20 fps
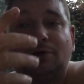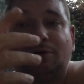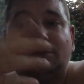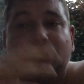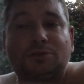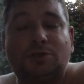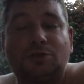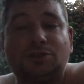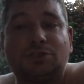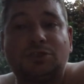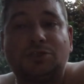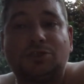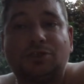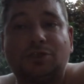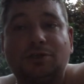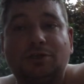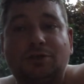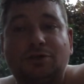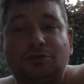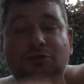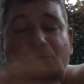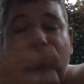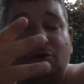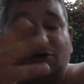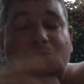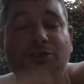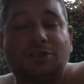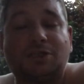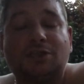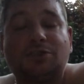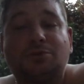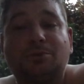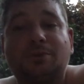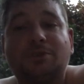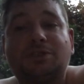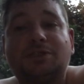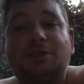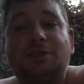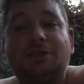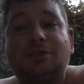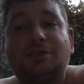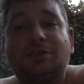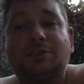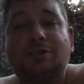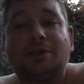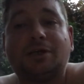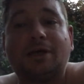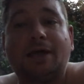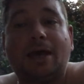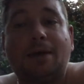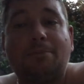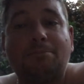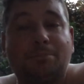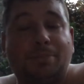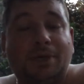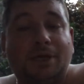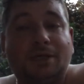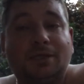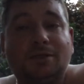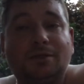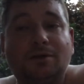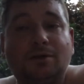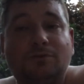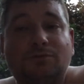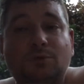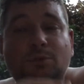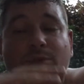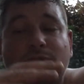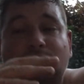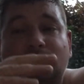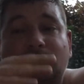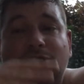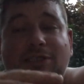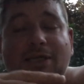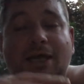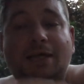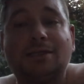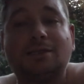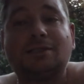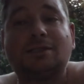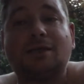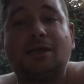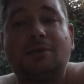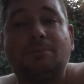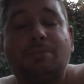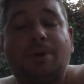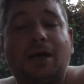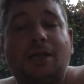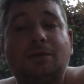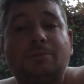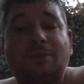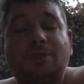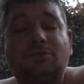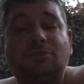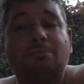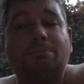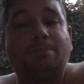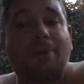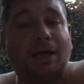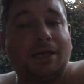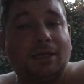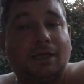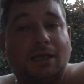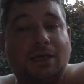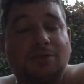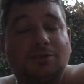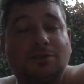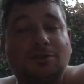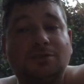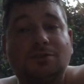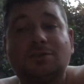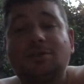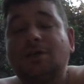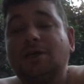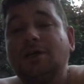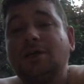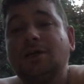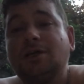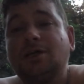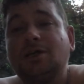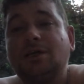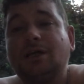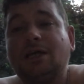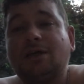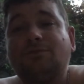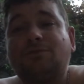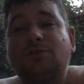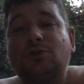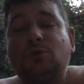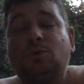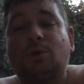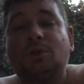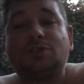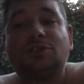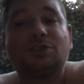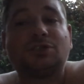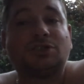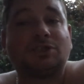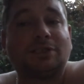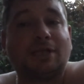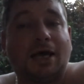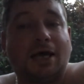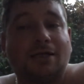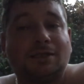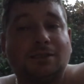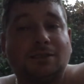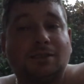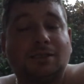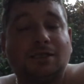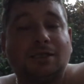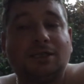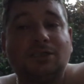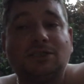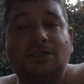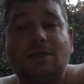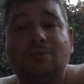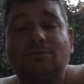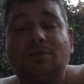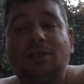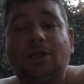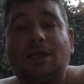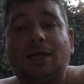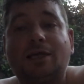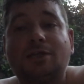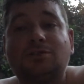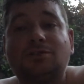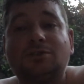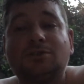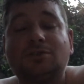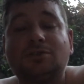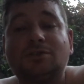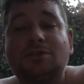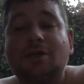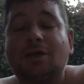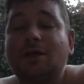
constituency's MP, if you want to stand in parliamentary by-elections, if you want to stand in general elections,